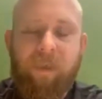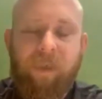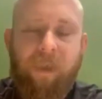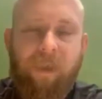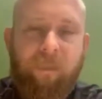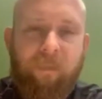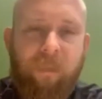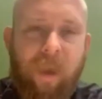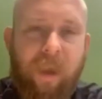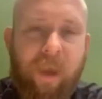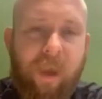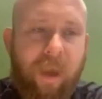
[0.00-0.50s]

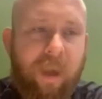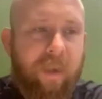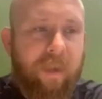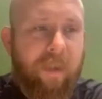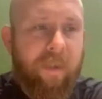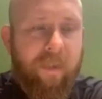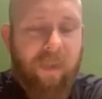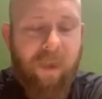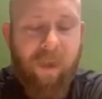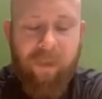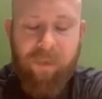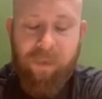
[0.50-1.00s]
my head,
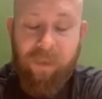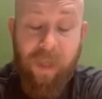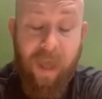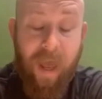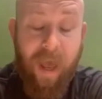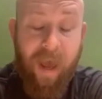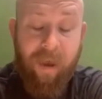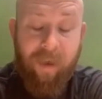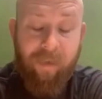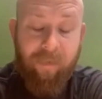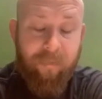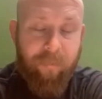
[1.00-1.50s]
not
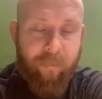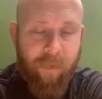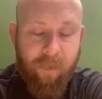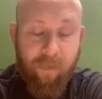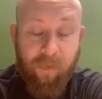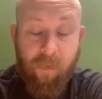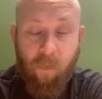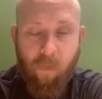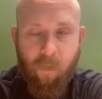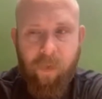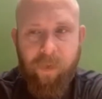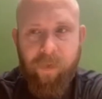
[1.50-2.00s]
laugh, but
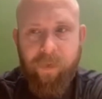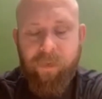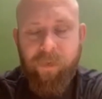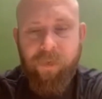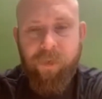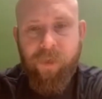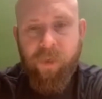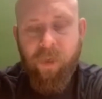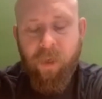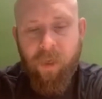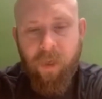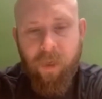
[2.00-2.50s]

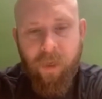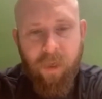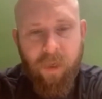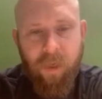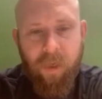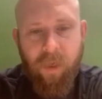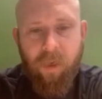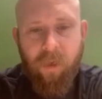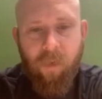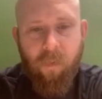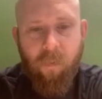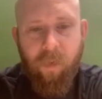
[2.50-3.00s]
cringe,
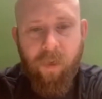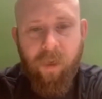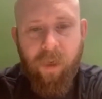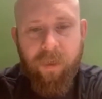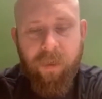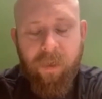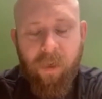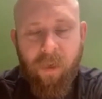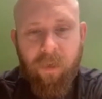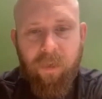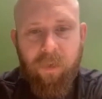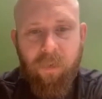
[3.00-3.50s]
you know, when I
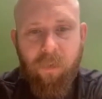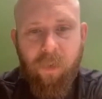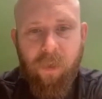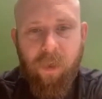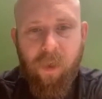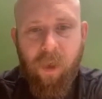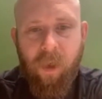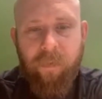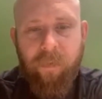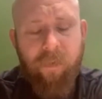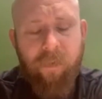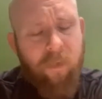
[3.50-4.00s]
talk to a
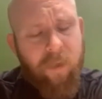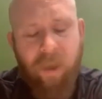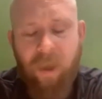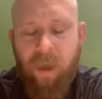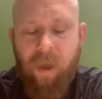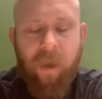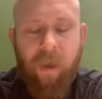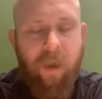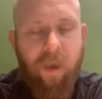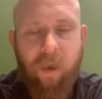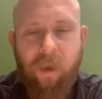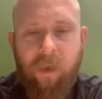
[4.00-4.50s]
client, they're like, yeah,
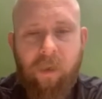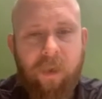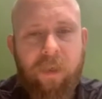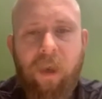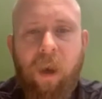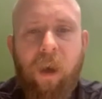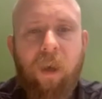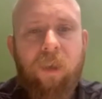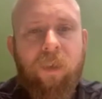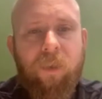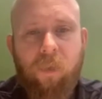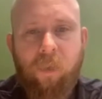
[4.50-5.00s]
I already
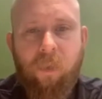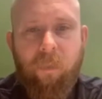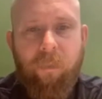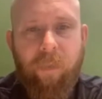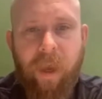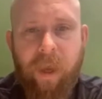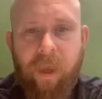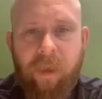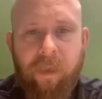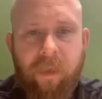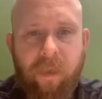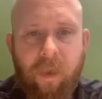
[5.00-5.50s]
talked to a
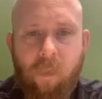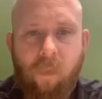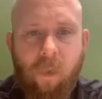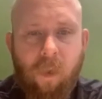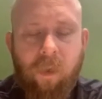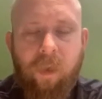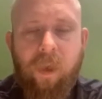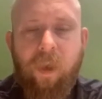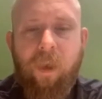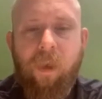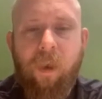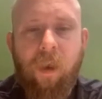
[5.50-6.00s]
bank. They're
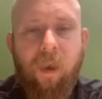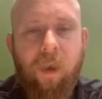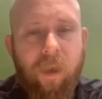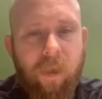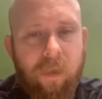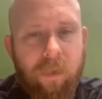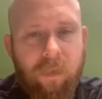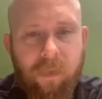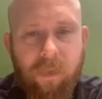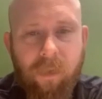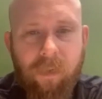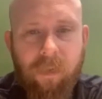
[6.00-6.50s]
working
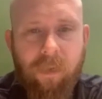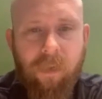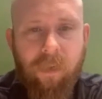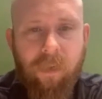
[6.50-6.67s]
on